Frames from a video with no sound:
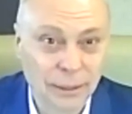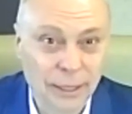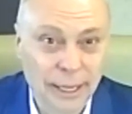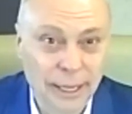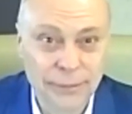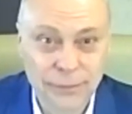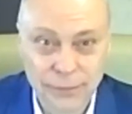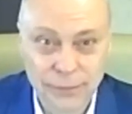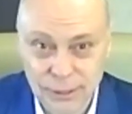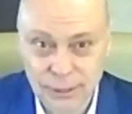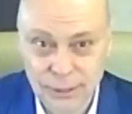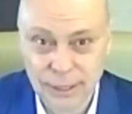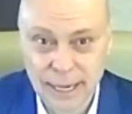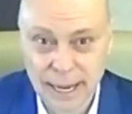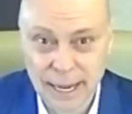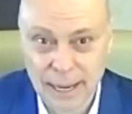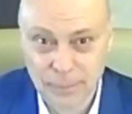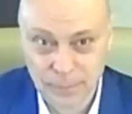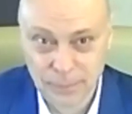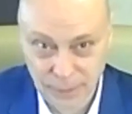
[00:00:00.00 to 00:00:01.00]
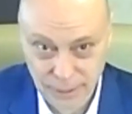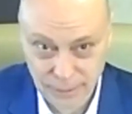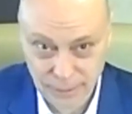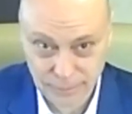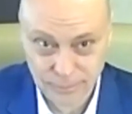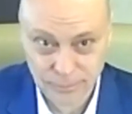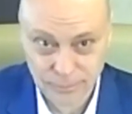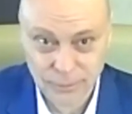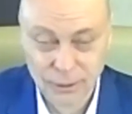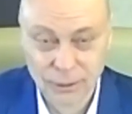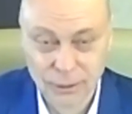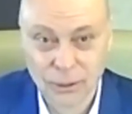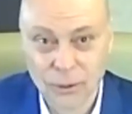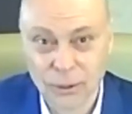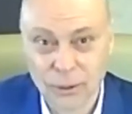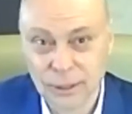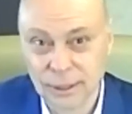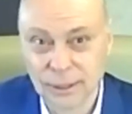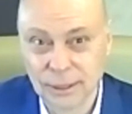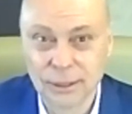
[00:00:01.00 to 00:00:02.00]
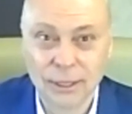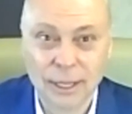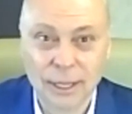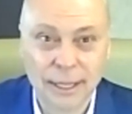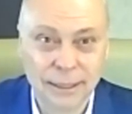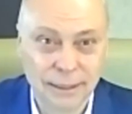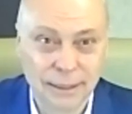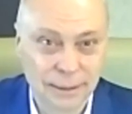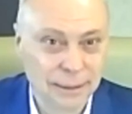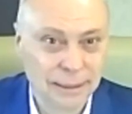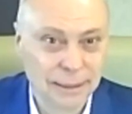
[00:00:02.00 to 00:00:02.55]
life isn't happy. Of course, it's not,